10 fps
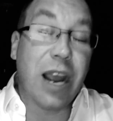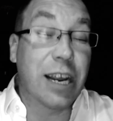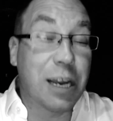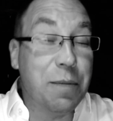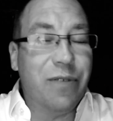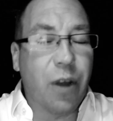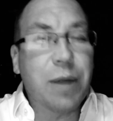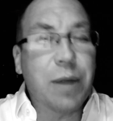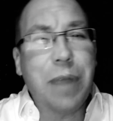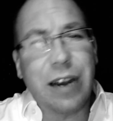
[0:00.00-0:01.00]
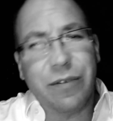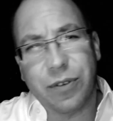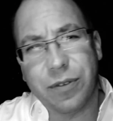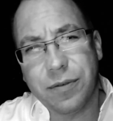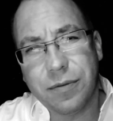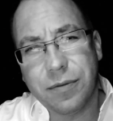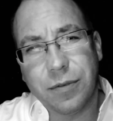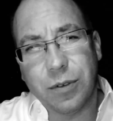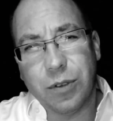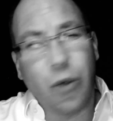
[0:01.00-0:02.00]
And it can be very painful,
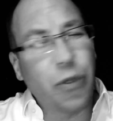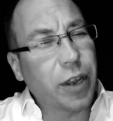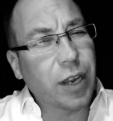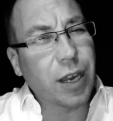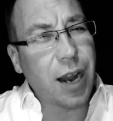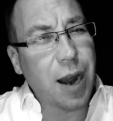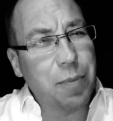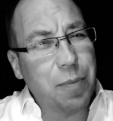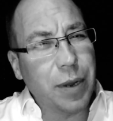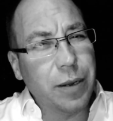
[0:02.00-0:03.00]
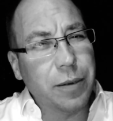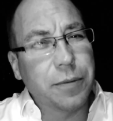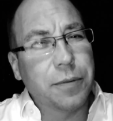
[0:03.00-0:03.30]
so don't think it cannot be.